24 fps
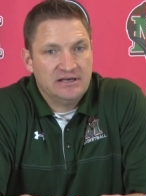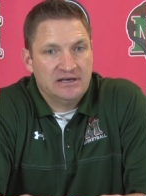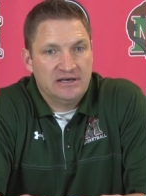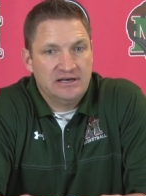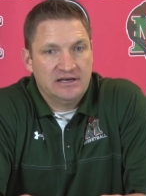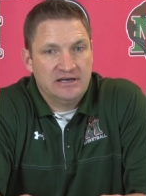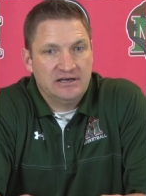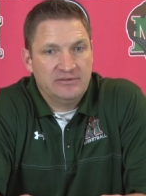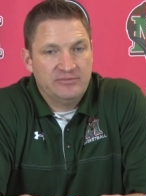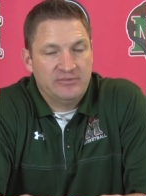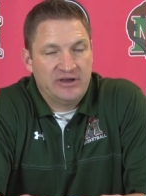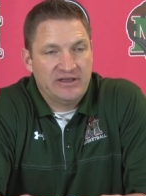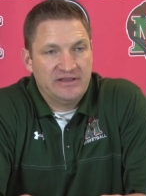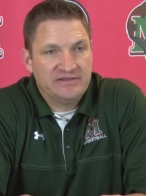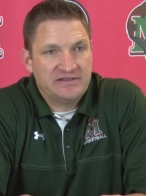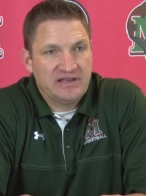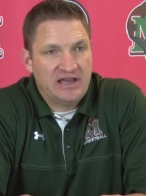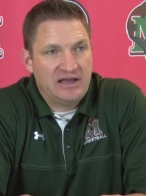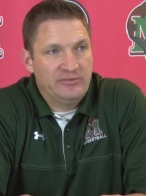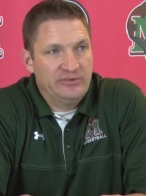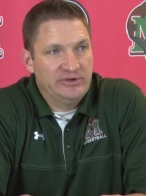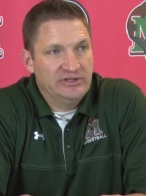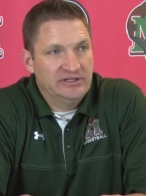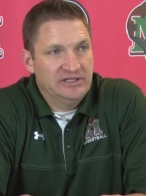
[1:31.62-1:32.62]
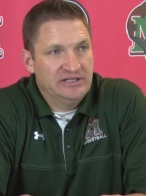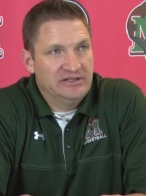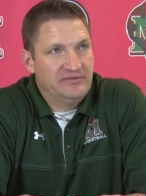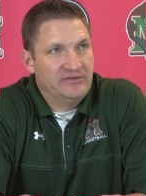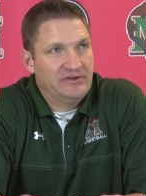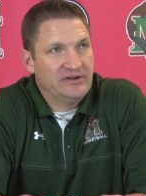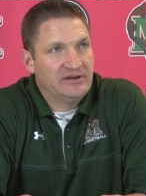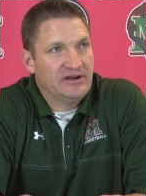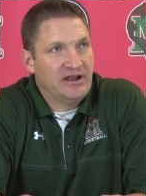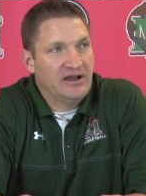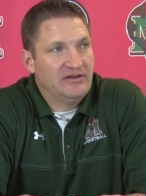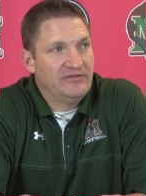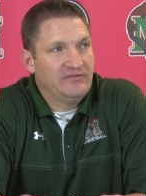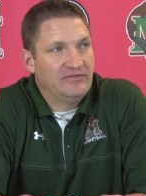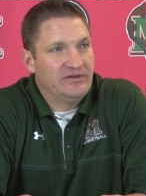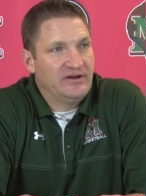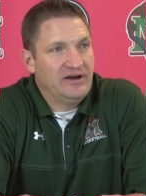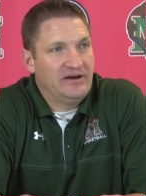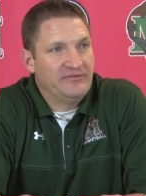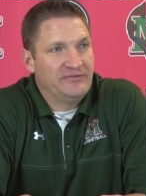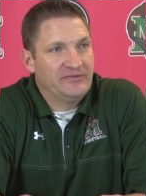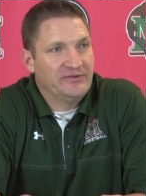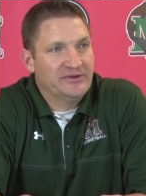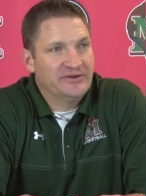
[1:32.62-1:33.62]
um, by the time we leave here, I'll,
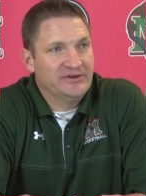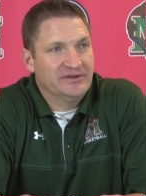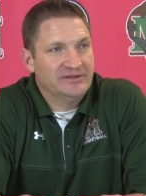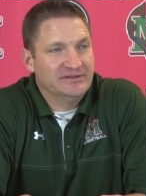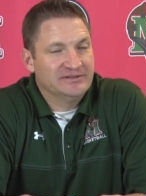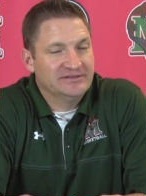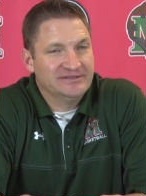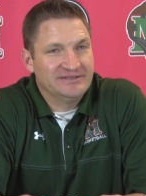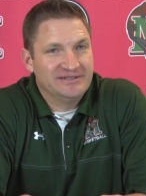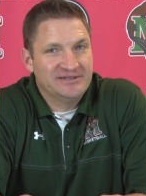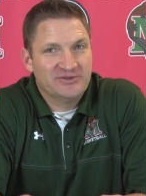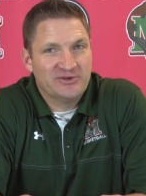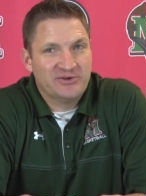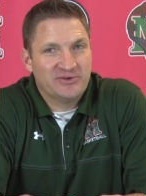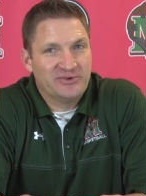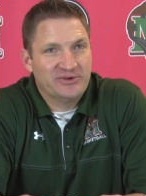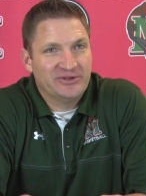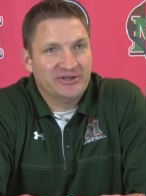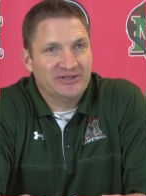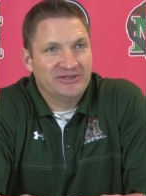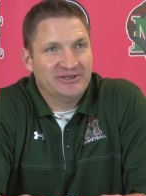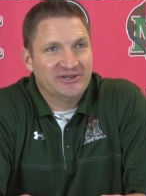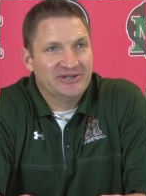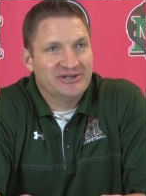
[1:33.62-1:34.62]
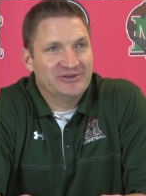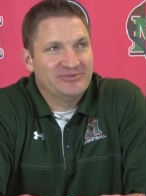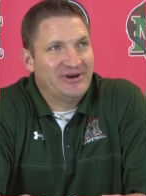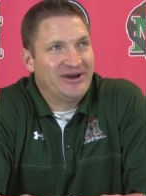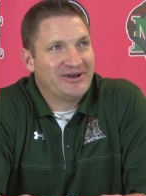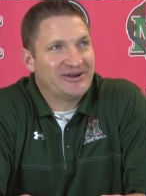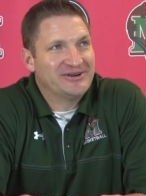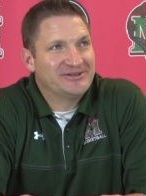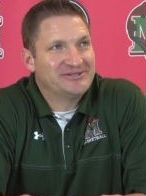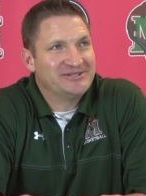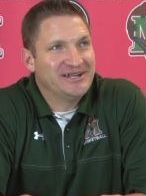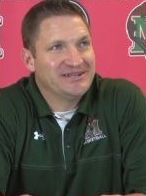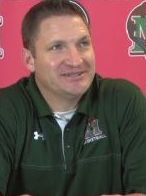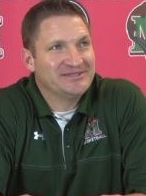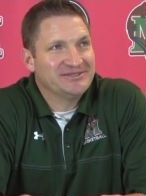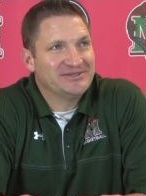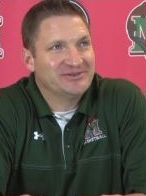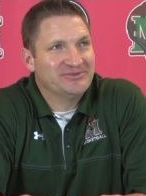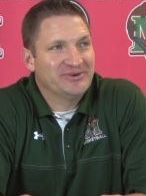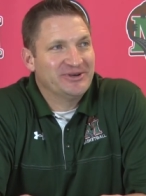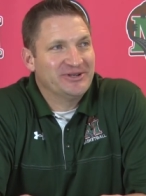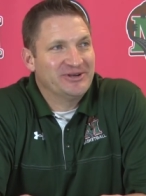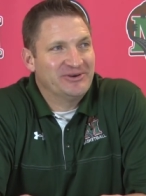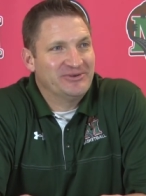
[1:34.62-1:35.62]
I'll feel either really good about our chances
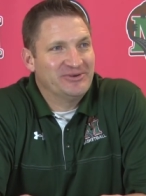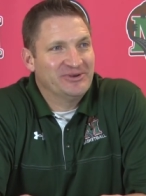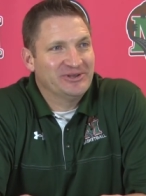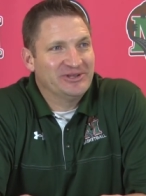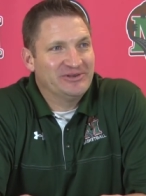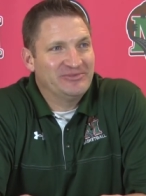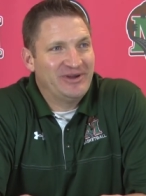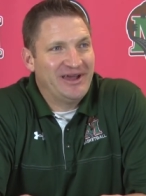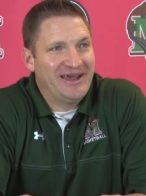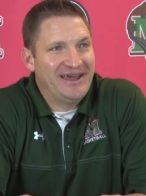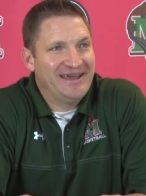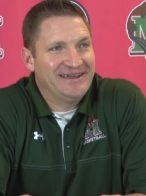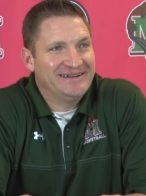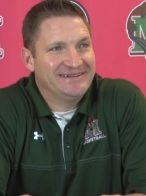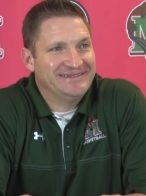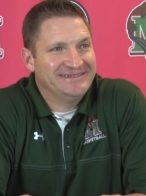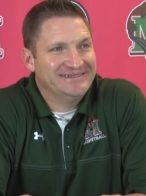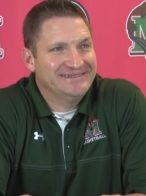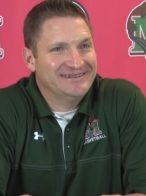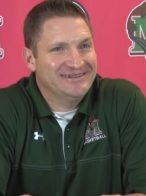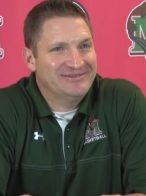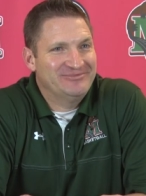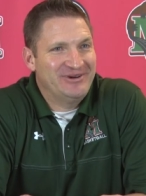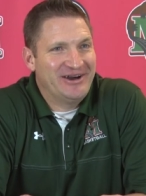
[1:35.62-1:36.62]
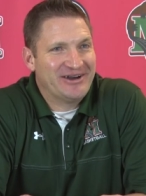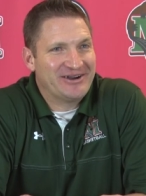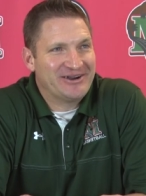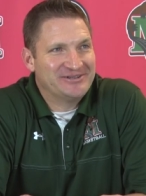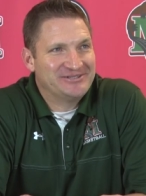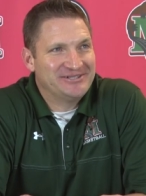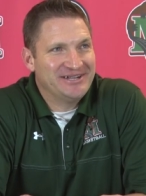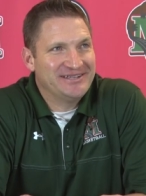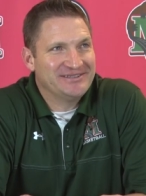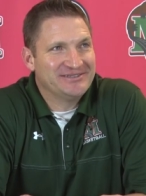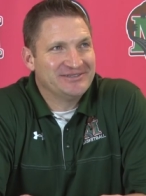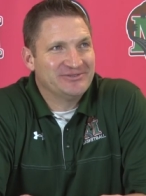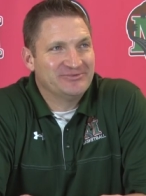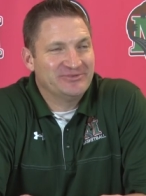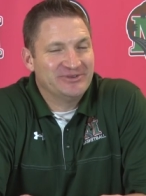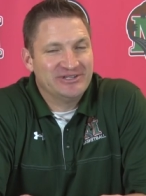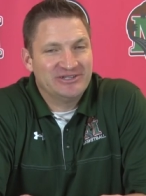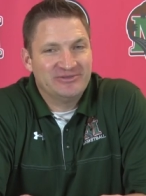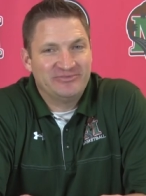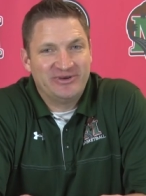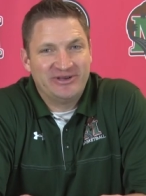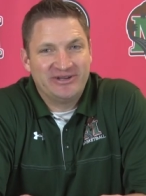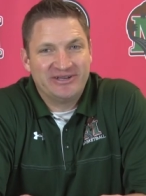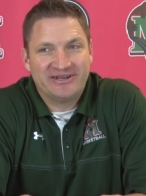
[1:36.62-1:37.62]
to win or really bad about our chances to win,
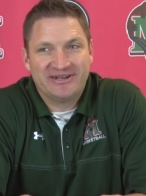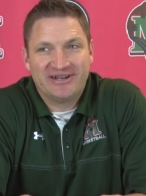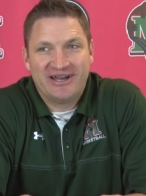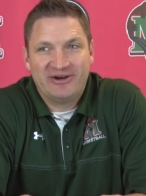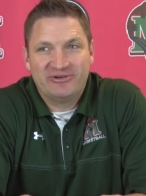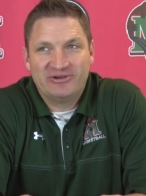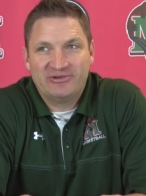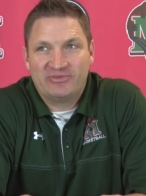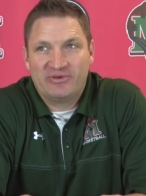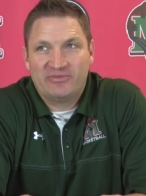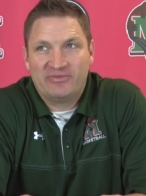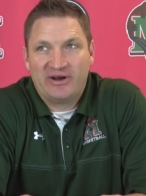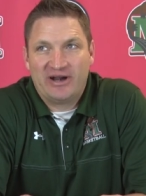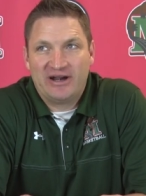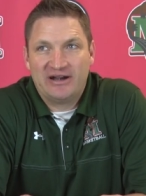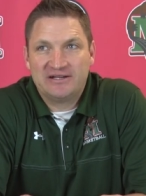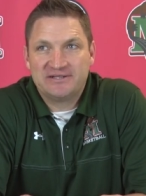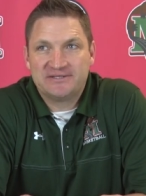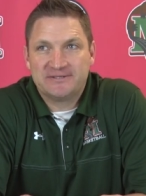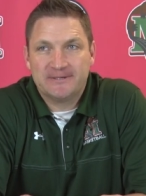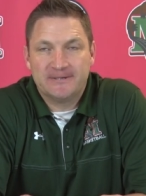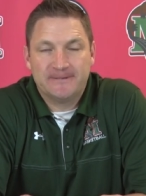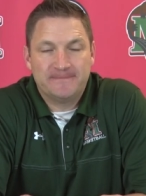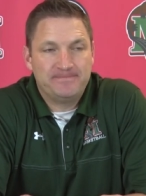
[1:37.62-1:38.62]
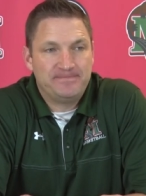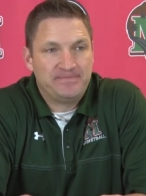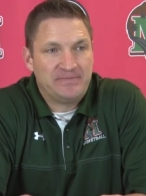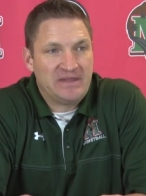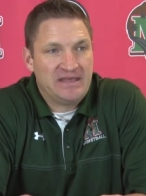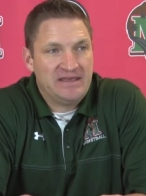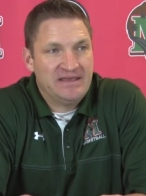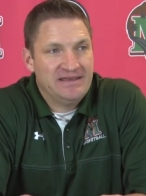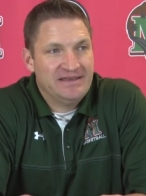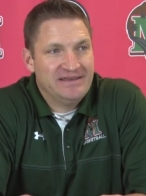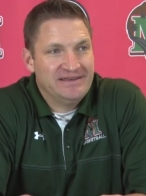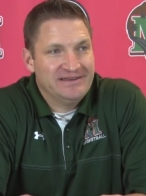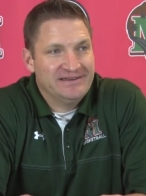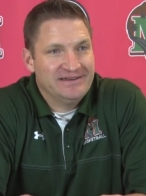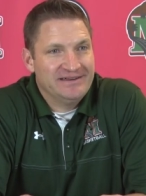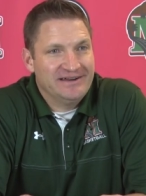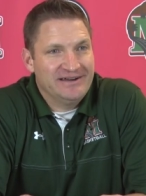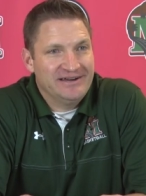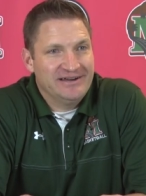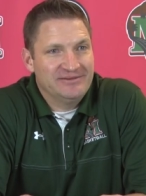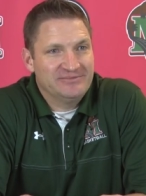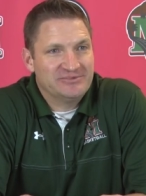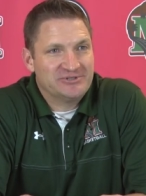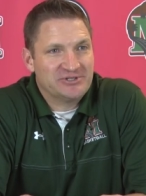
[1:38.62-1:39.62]
depending on how we prepare. So
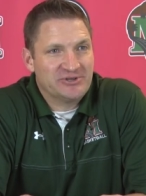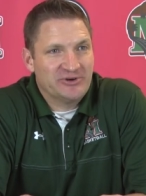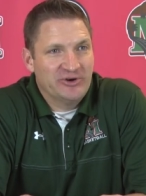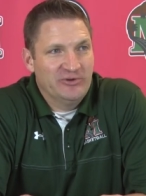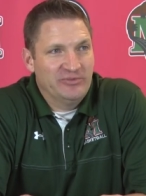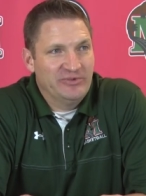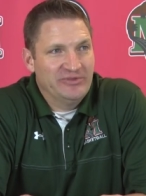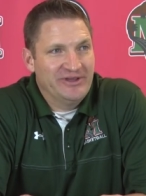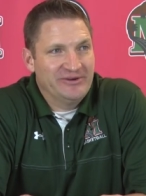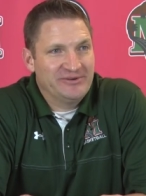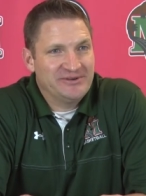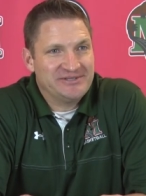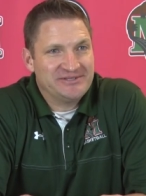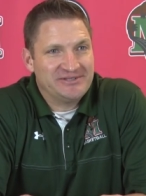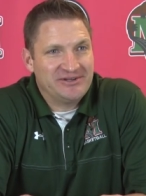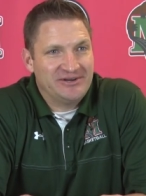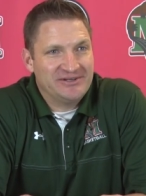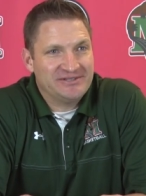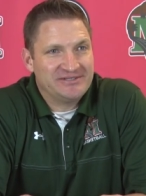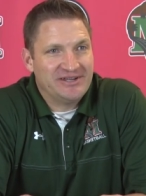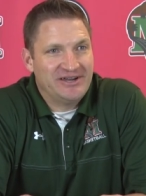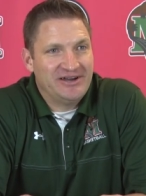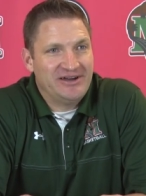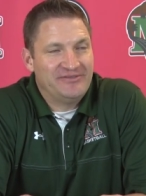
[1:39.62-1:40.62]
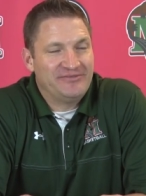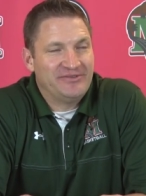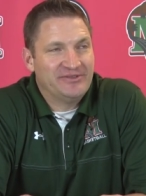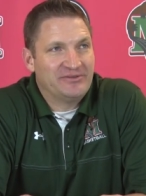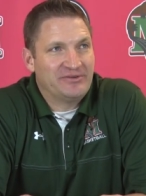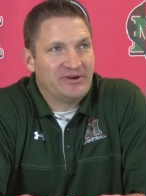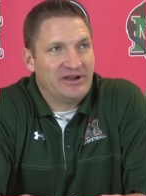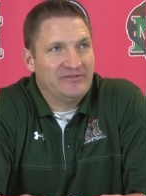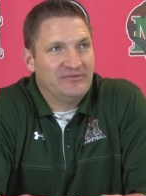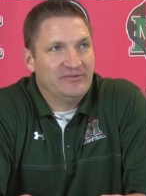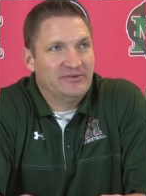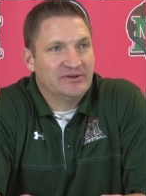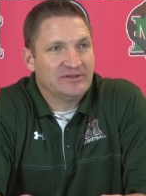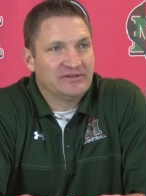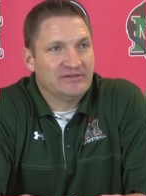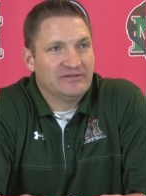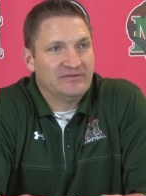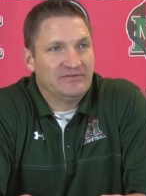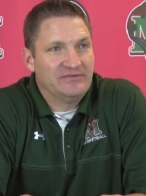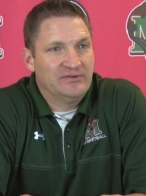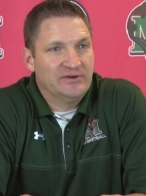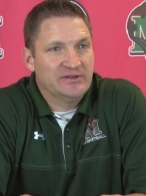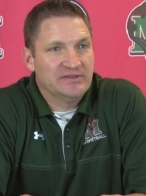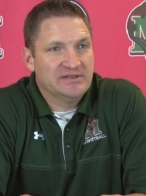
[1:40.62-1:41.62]
I'm um, sure hoping that we start uh, off on the right foot,
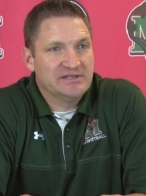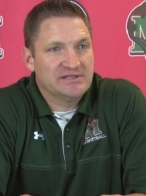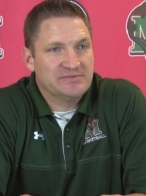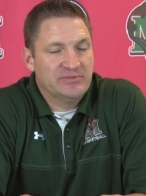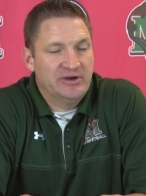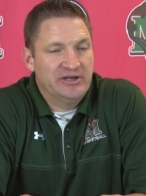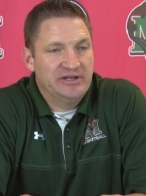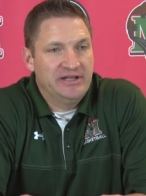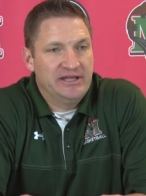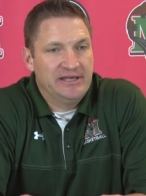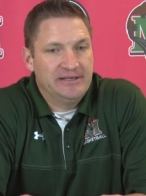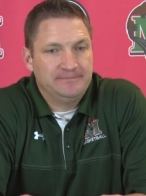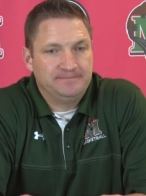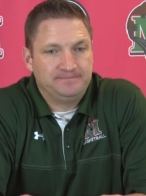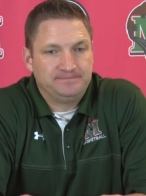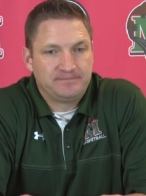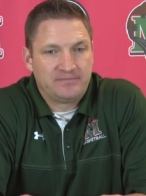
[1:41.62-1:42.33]
foot this Monday.